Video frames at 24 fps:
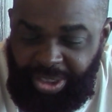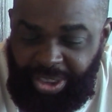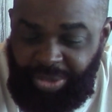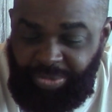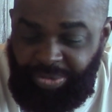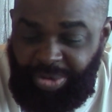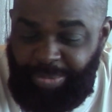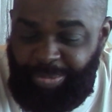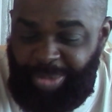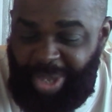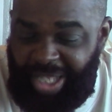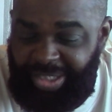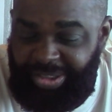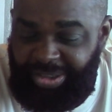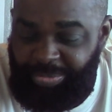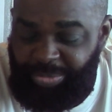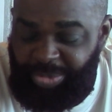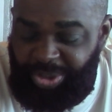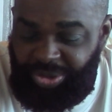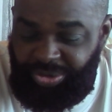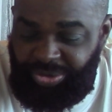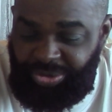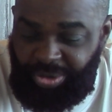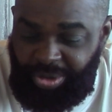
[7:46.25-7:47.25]
He went back to
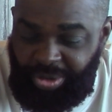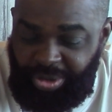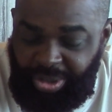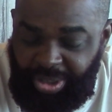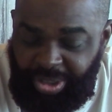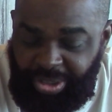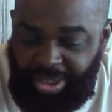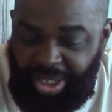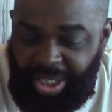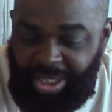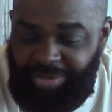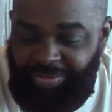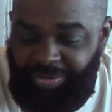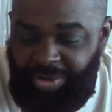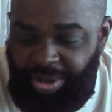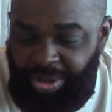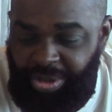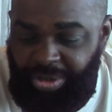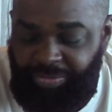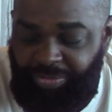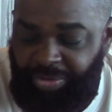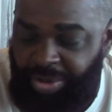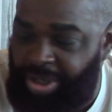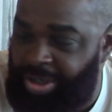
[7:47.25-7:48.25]
Minnesota, and
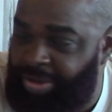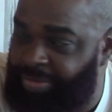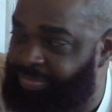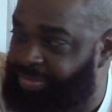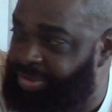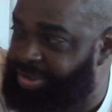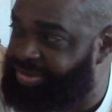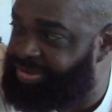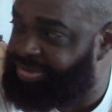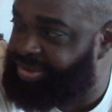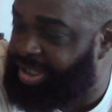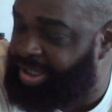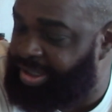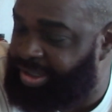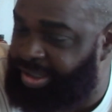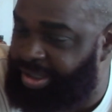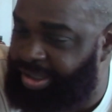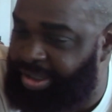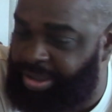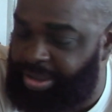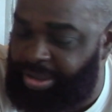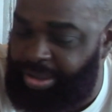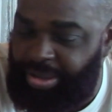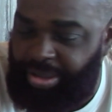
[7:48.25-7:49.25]
all of our friends stayed
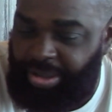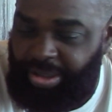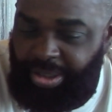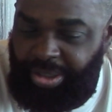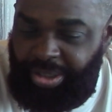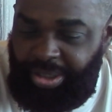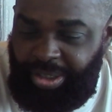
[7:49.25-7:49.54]
here.